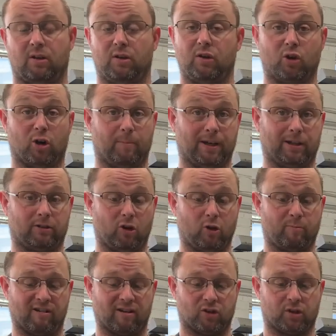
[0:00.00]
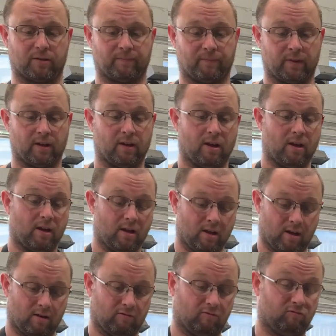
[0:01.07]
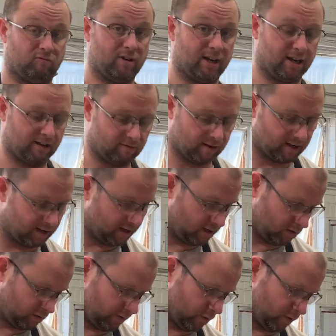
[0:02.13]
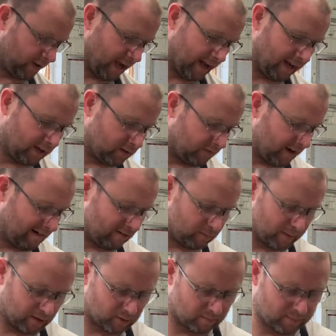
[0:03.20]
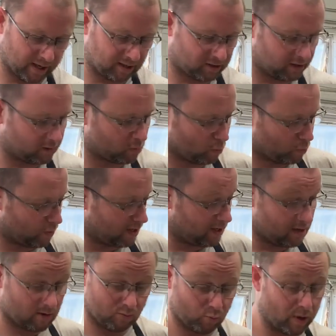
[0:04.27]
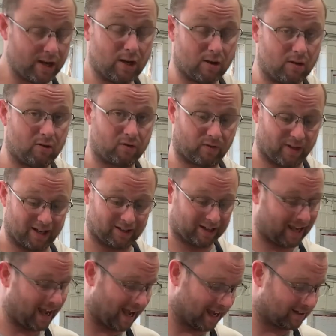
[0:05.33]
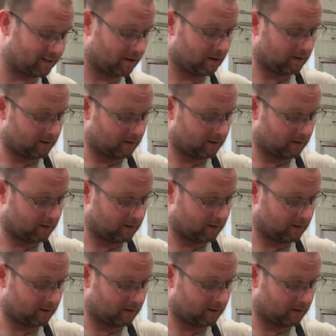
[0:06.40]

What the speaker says: You've got a big toothbrush. Really, really useful for getting into various bits and pieces. We use this kit